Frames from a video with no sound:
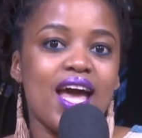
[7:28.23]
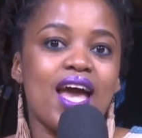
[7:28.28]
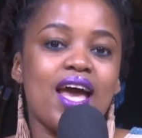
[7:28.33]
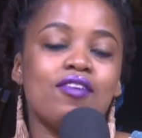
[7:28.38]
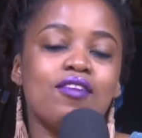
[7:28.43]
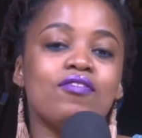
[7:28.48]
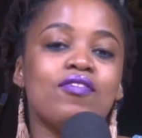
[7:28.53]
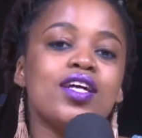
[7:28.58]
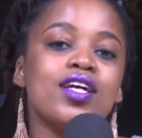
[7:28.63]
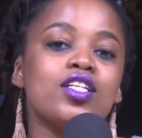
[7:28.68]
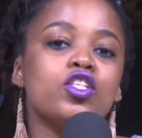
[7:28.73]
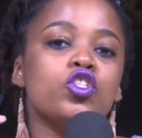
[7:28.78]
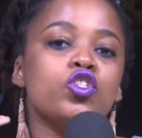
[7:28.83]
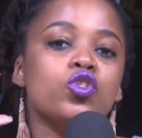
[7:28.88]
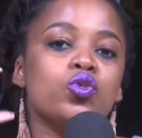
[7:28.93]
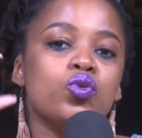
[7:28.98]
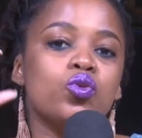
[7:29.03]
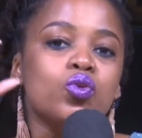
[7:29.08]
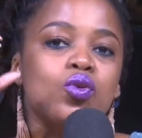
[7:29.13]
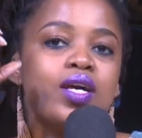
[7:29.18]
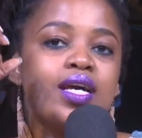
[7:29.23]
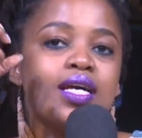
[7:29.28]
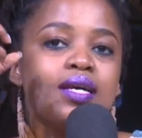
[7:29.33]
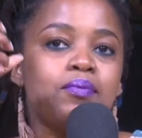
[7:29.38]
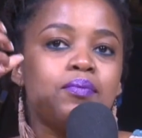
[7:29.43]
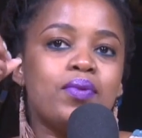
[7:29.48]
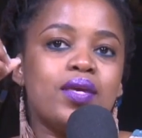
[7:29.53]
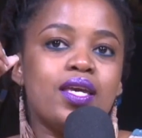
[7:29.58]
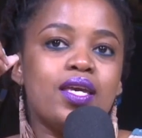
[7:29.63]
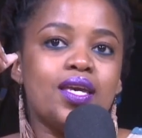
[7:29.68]
and fighting to
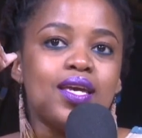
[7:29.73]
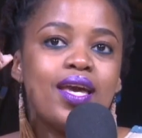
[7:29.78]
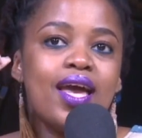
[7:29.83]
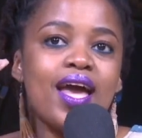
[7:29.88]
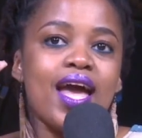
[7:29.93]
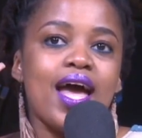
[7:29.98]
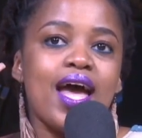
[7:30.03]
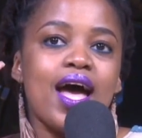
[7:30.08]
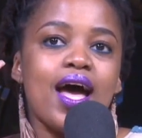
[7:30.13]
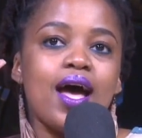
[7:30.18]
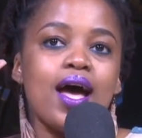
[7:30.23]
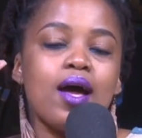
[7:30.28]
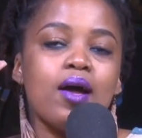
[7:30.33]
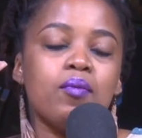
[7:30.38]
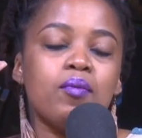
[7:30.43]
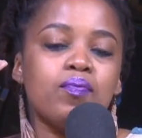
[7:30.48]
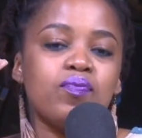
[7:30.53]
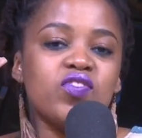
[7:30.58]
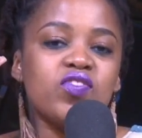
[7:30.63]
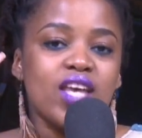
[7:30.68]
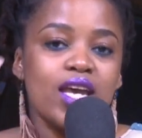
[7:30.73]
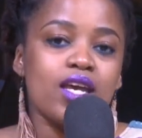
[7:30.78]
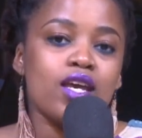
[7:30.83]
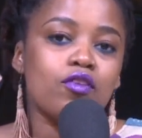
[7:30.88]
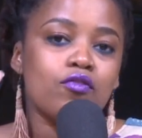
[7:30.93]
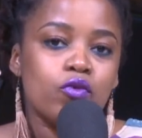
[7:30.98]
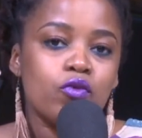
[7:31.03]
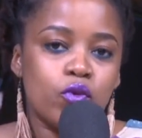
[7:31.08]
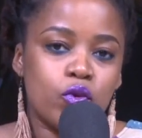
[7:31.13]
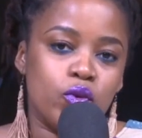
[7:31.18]
be
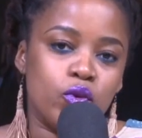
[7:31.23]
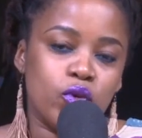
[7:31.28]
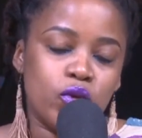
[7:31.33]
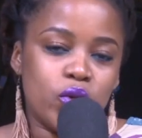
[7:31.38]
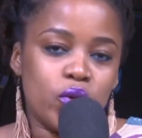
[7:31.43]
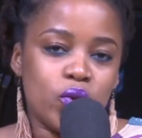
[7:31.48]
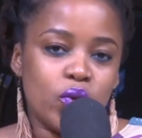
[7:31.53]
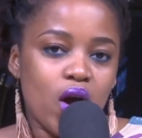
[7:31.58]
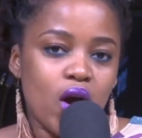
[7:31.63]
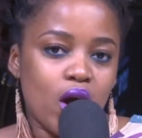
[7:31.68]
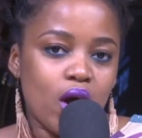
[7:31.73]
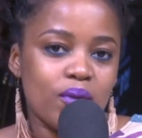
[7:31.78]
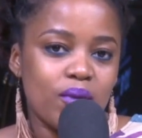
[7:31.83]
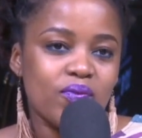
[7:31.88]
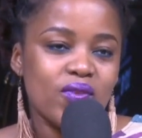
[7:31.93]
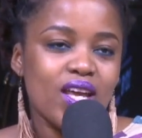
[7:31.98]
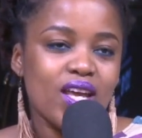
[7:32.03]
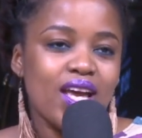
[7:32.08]
taken for who you are.